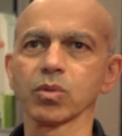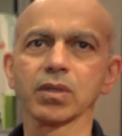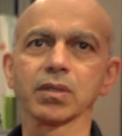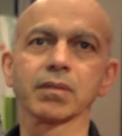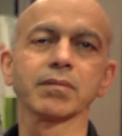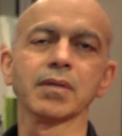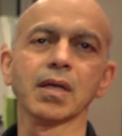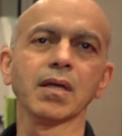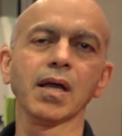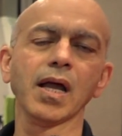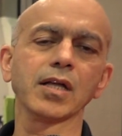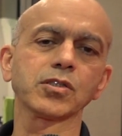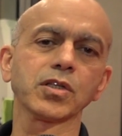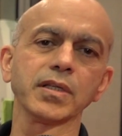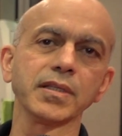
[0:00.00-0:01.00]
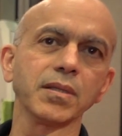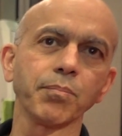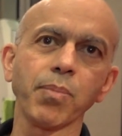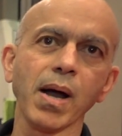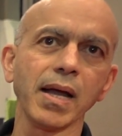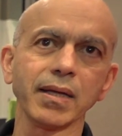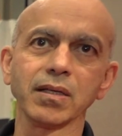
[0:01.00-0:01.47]
We're actually the
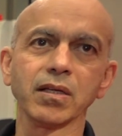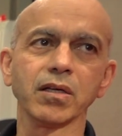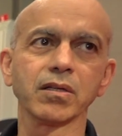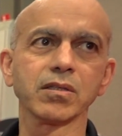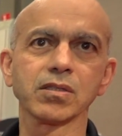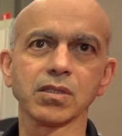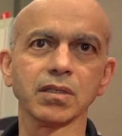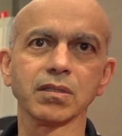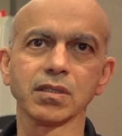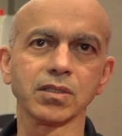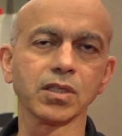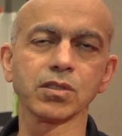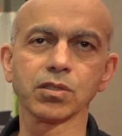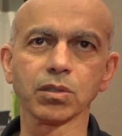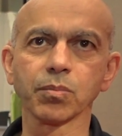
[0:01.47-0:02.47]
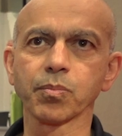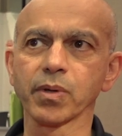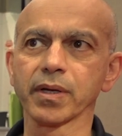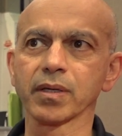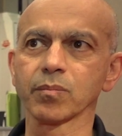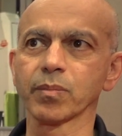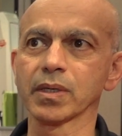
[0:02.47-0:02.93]
pioneers in the digital
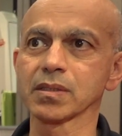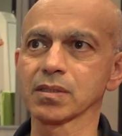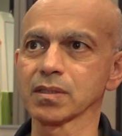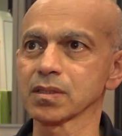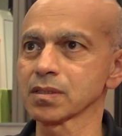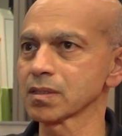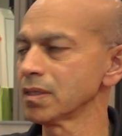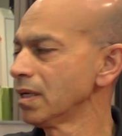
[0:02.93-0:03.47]
printing business.